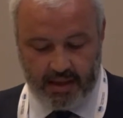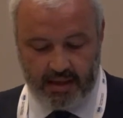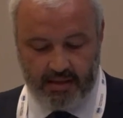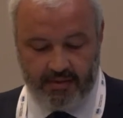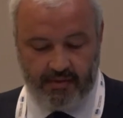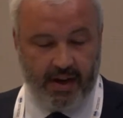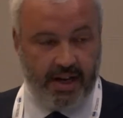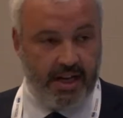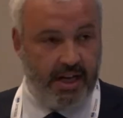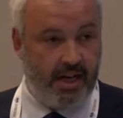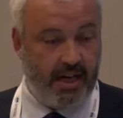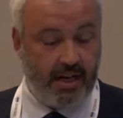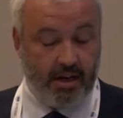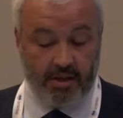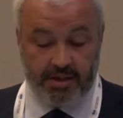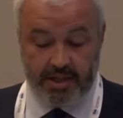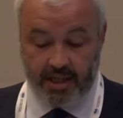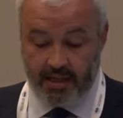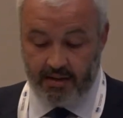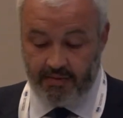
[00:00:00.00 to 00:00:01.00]
defining
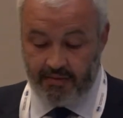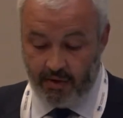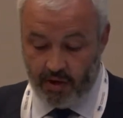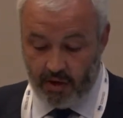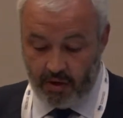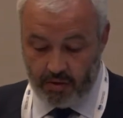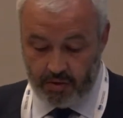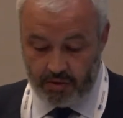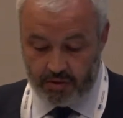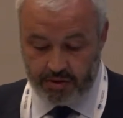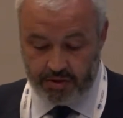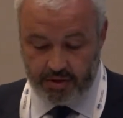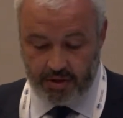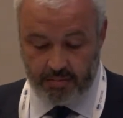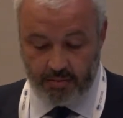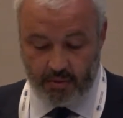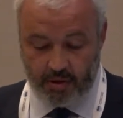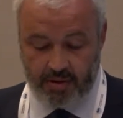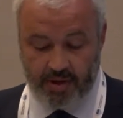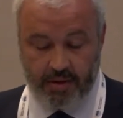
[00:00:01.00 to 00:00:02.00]
ecological flows
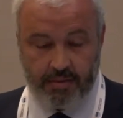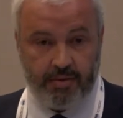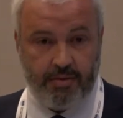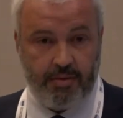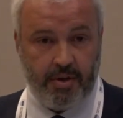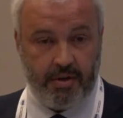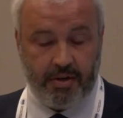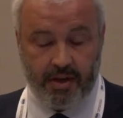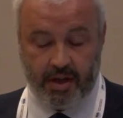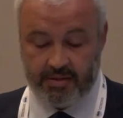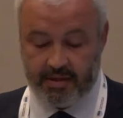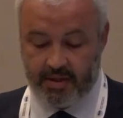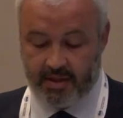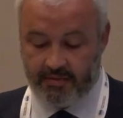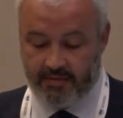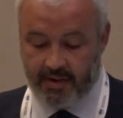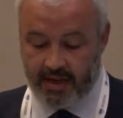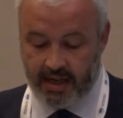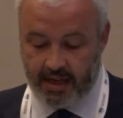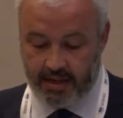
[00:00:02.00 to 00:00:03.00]
in more than
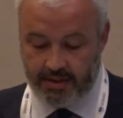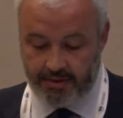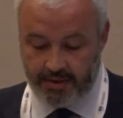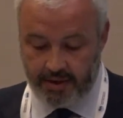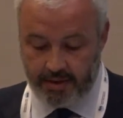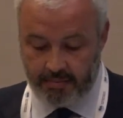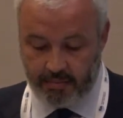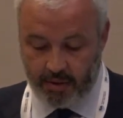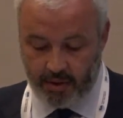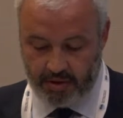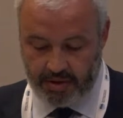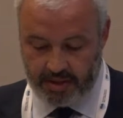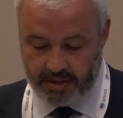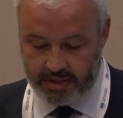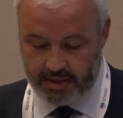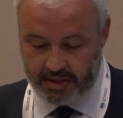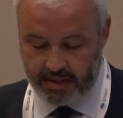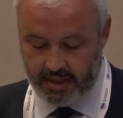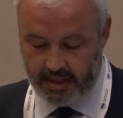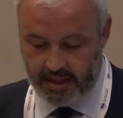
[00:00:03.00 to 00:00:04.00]
3,500
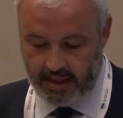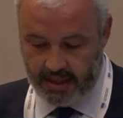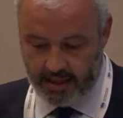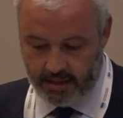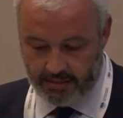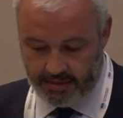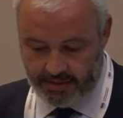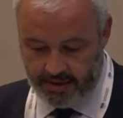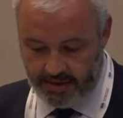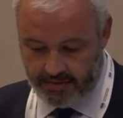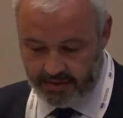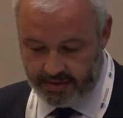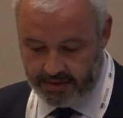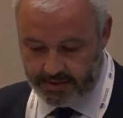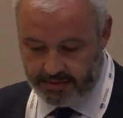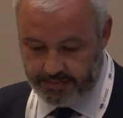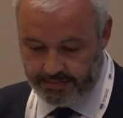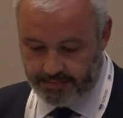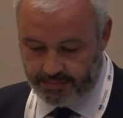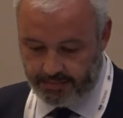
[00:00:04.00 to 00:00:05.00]
points in our
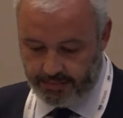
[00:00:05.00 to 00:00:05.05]
rivers.